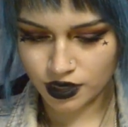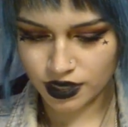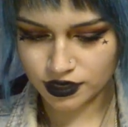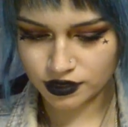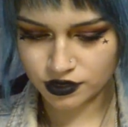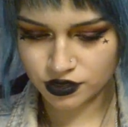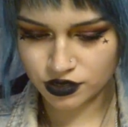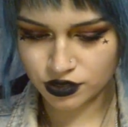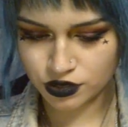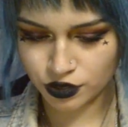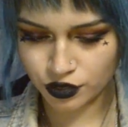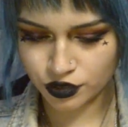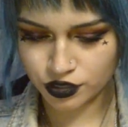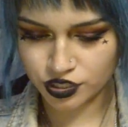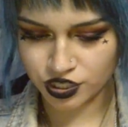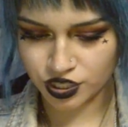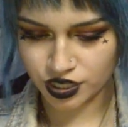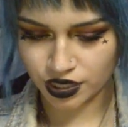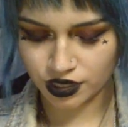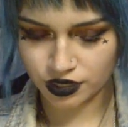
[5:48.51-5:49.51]
It's
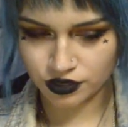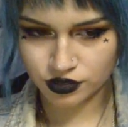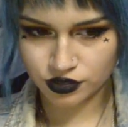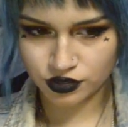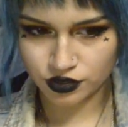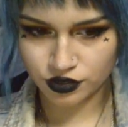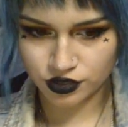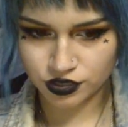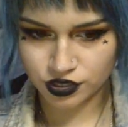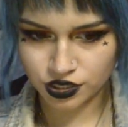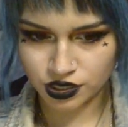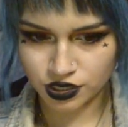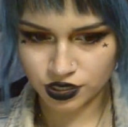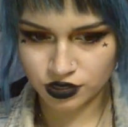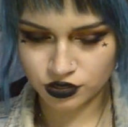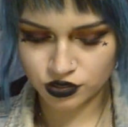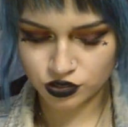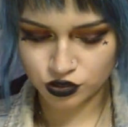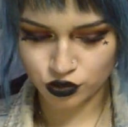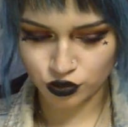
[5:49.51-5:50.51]
searching. It's searching
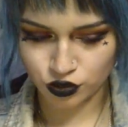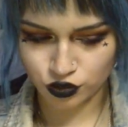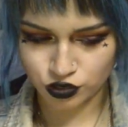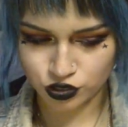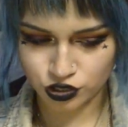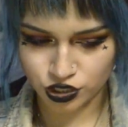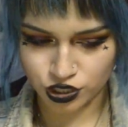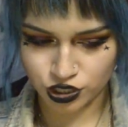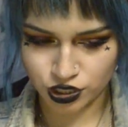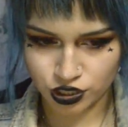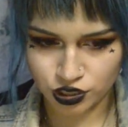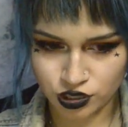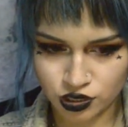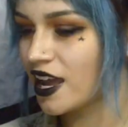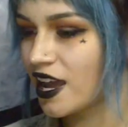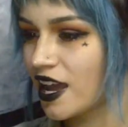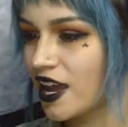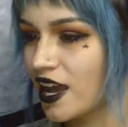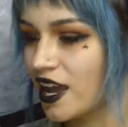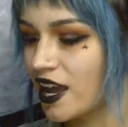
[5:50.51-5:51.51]
and searching.
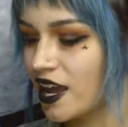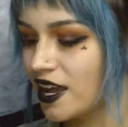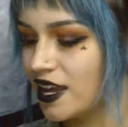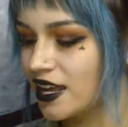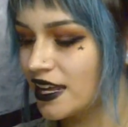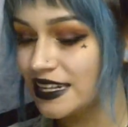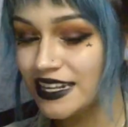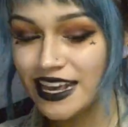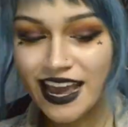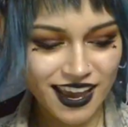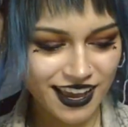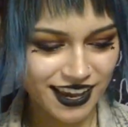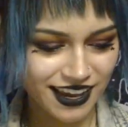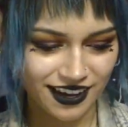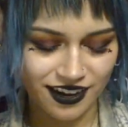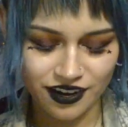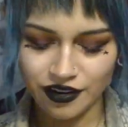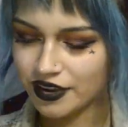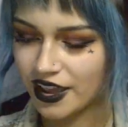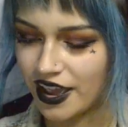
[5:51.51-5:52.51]

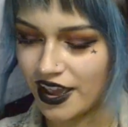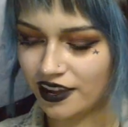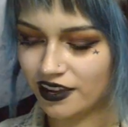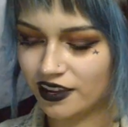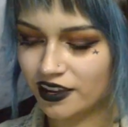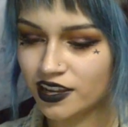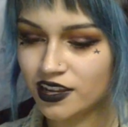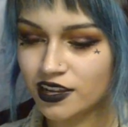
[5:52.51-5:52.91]
Yay! Okay.